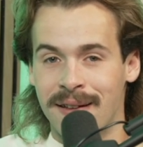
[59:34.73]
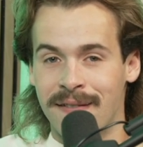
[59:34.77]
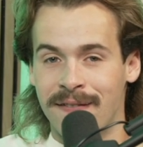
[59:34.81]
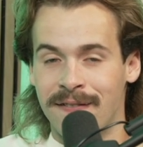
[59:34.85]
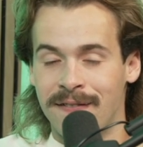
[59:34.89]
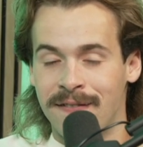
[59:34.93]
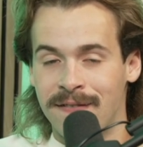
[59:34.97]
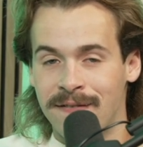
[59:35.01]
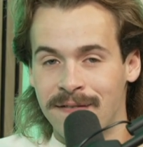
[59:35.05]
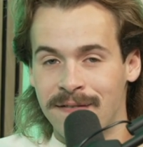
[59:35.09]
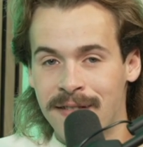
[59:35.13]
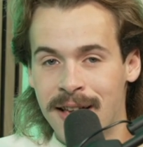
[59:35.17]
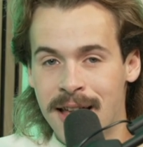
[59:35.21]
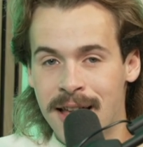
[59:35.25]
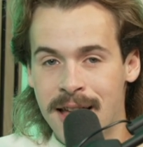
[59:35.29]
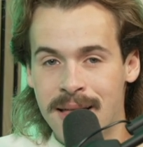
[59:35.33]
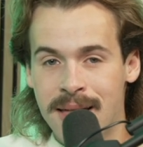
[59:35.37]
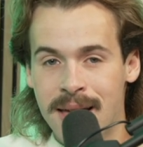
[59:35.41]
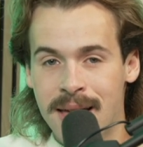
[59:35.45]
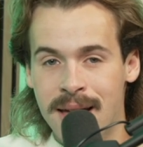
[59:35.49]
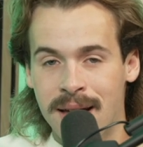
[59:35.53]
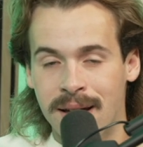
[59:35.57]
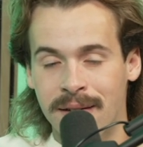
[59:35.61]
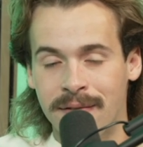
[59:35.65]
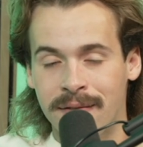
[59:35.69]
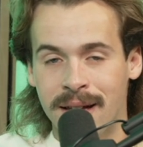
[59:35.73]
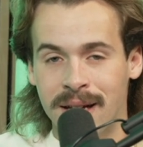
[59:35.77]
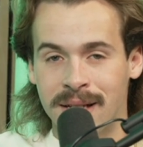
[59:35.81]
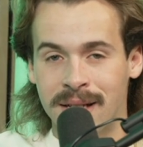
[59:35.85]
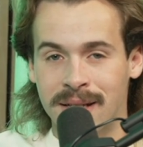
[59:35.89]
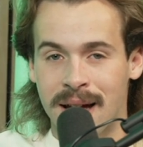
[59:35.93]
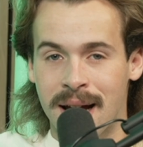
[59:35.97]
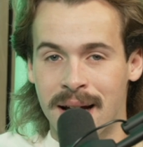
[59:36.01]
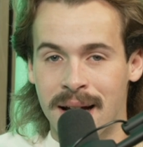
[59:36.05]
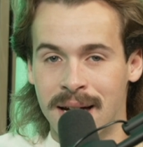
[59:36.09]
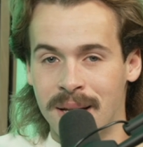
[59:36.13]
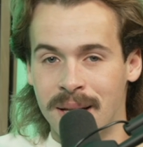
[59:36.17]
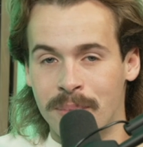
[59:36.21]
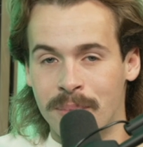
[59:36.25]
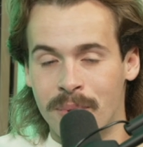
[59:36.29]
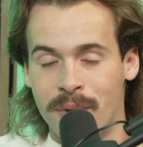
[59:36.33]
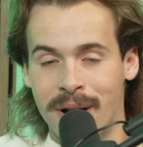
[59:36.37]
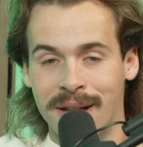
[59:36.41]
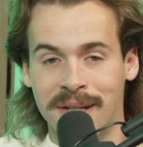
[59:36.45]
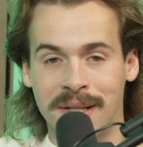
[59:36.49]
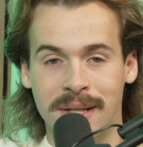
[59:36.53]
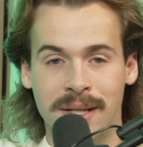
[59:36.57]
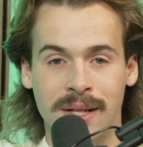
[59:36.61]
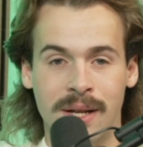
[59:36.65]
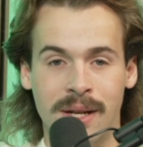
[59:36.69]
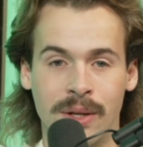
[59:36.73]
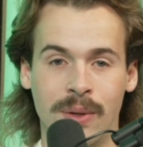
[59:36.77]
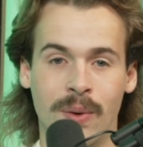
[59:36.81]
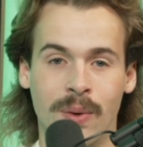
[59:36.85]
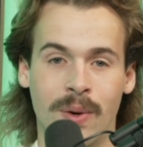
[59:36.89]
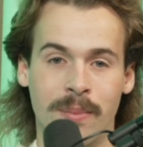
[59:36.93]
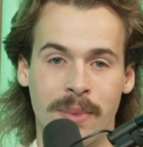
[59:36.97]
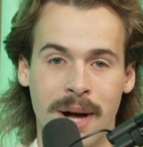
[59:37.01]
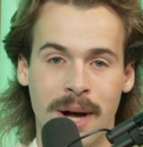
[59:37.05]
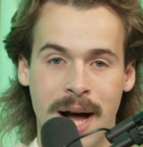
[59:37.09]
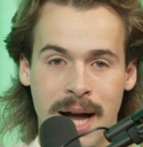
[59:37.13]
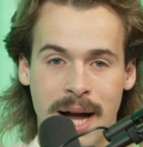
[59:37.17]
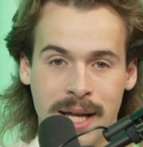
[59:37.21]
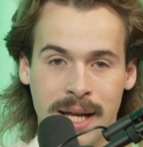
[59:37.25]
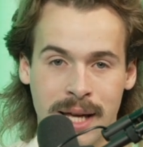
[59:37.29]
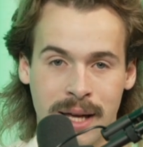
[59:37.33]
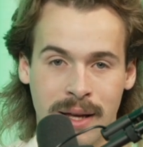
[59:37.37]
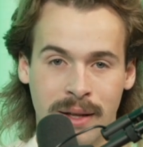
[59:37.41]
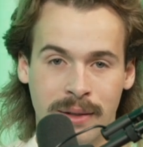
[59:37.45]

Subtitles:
feeling of anxiety present in your body?